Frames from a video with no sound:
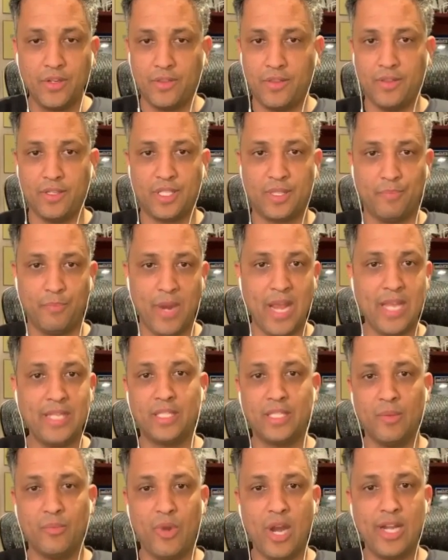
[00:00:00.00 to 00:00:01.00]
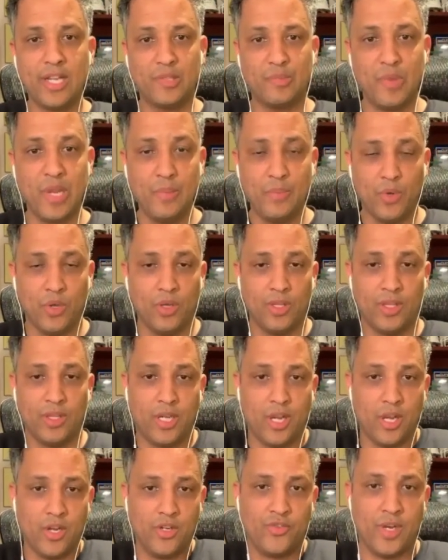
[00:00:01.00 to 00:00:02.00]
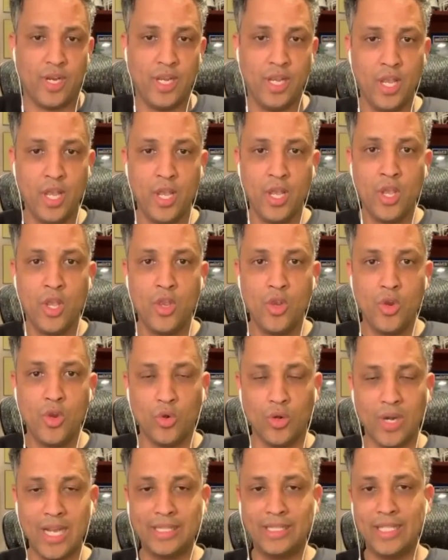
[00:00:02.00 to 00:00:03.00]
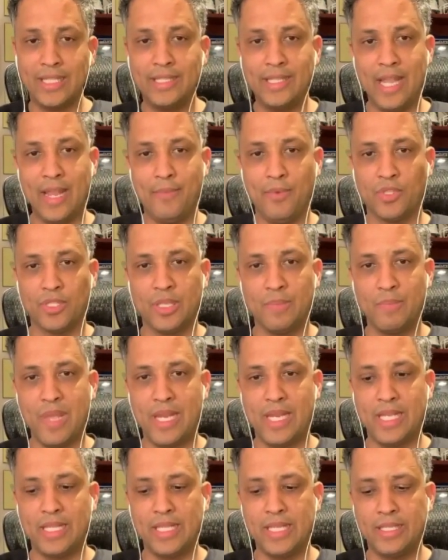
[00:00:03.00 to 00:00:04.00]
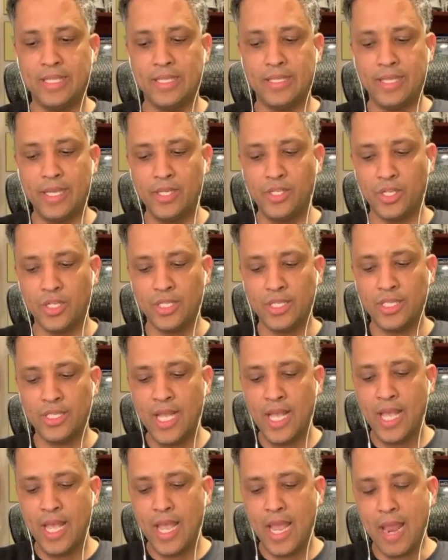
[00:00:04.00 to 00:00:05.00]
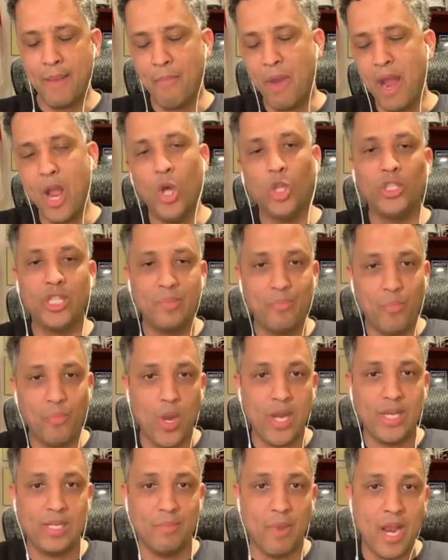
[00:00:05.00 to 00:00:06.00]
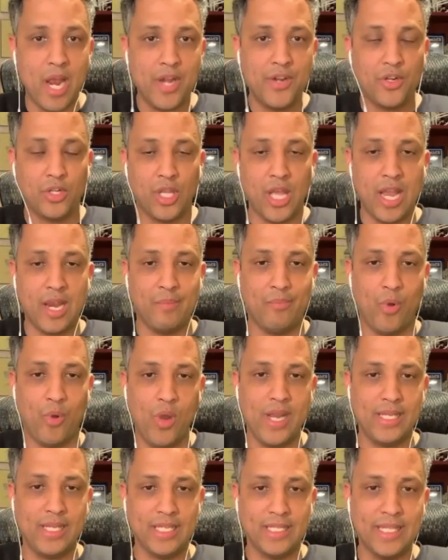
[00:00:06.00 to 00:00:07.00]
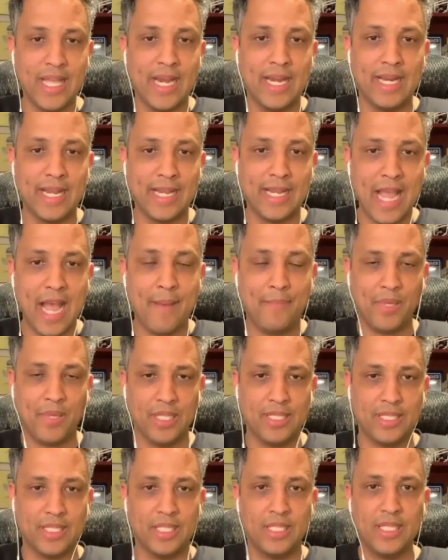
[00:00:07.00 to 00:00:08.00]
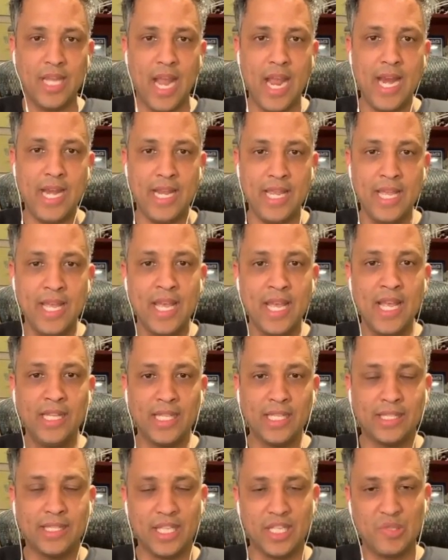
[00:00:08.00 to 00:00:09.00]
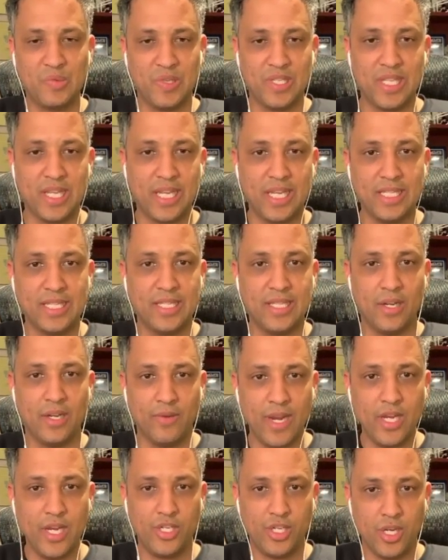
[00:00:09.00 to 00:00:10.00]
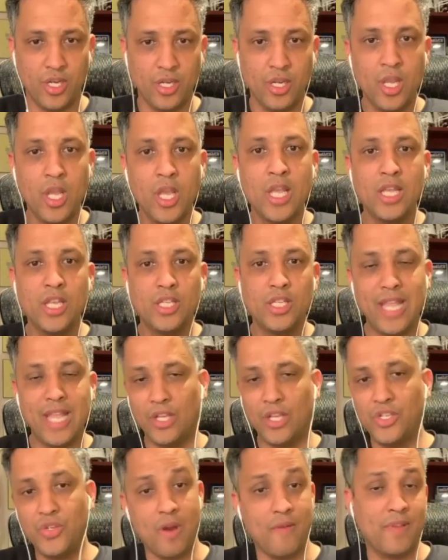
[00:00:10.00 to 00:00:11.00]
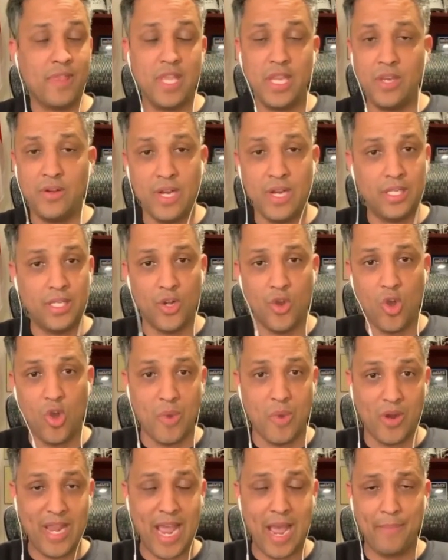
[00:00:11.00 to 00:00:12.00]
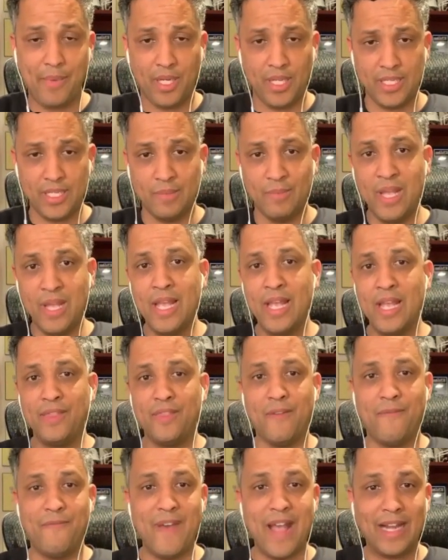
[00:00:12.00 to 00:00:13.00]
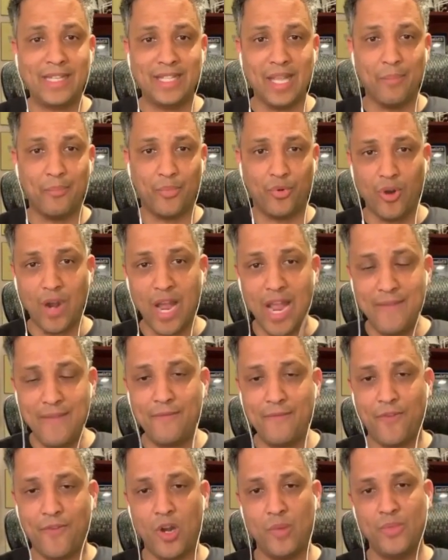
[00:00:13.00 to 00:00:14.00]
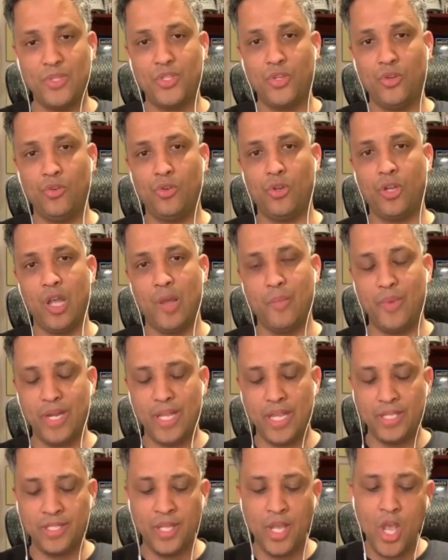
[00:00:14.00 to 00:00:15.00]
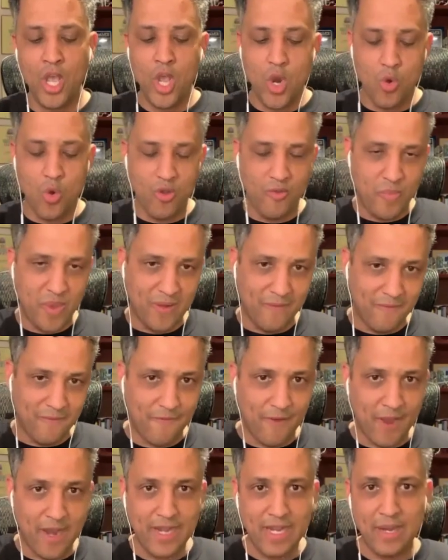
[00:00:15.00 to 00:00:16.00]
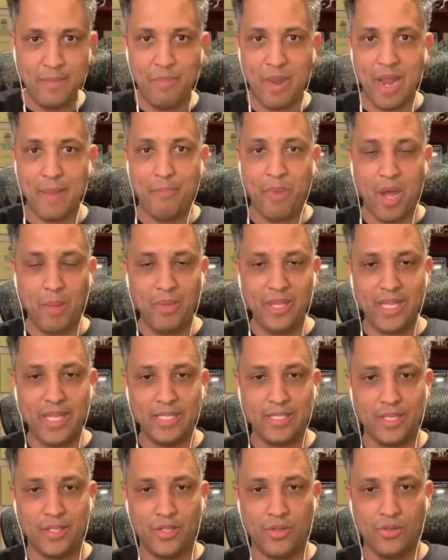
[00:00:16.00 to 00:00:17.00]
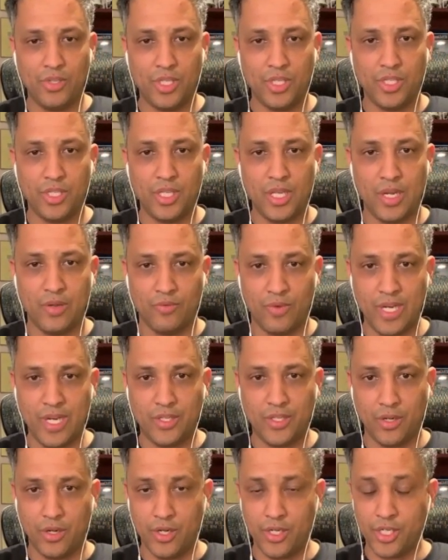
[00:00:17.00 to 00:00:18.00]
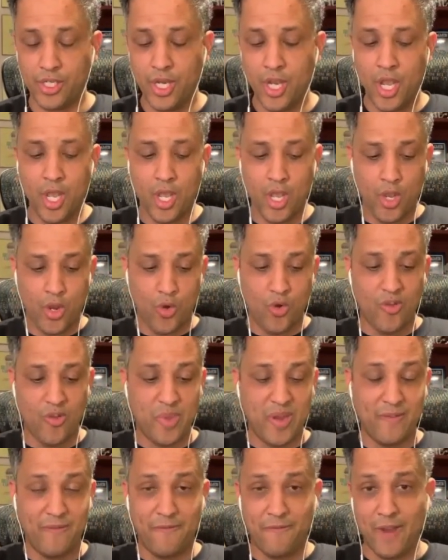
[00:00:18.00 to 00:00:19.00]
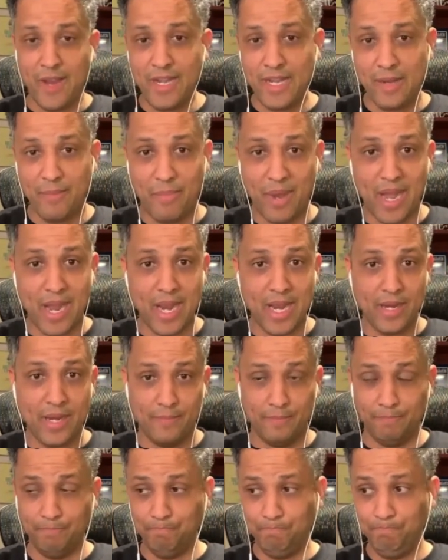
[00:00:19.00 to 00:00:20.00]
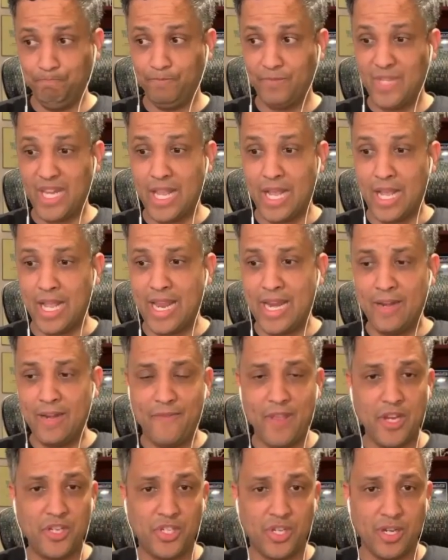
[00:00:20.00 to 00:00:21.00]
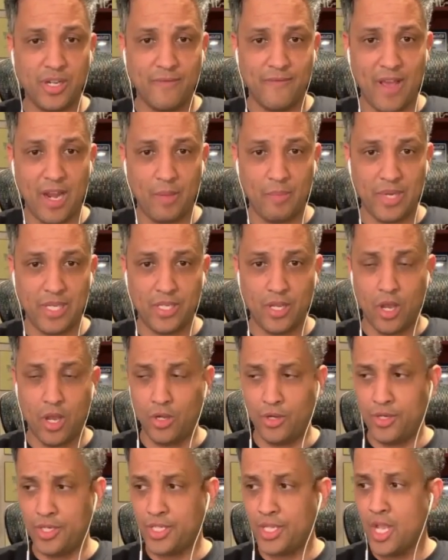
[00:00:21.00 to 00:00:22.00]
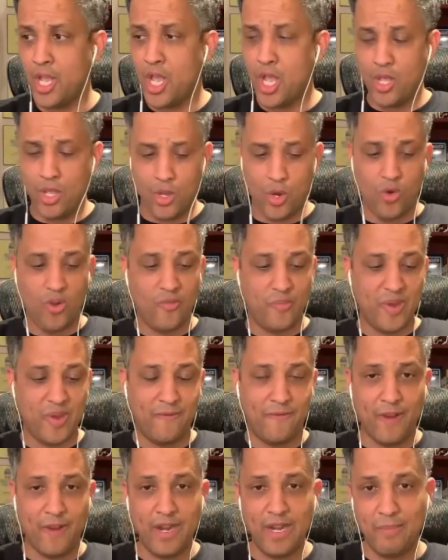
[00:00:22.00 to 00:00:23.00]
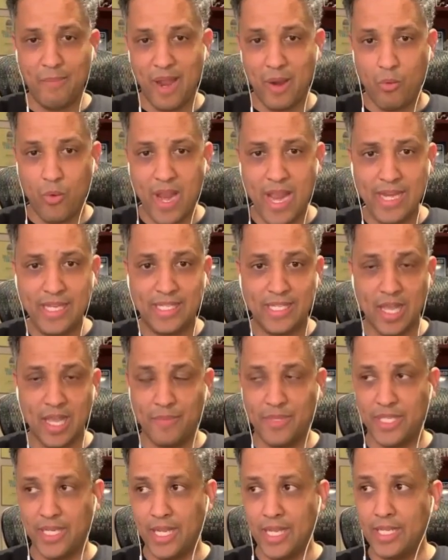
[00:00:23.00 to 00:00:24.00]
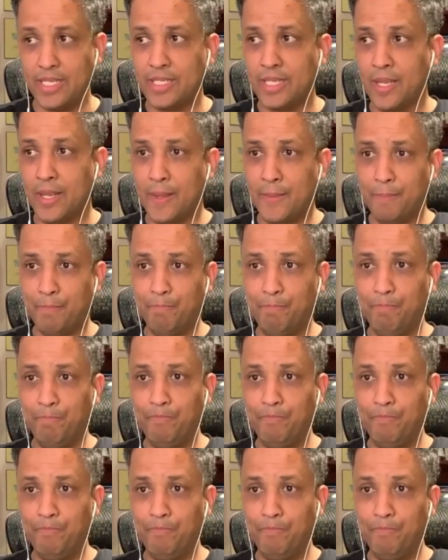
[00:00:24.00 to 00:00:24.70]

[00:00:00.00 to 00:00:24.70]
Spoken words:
Mm-hmm. These are the best and the brightest people in the country who are at these tables and making these decisions. And my underlying point is that in a capitalist society, that this was a consideration. Yeah, it tells you everything you need to know about capitalism. The fact that private pharmaceutical companies who have been funded by public institutions in research, who have been funded by innovation and development dollars, who have been funded by wage subsidies,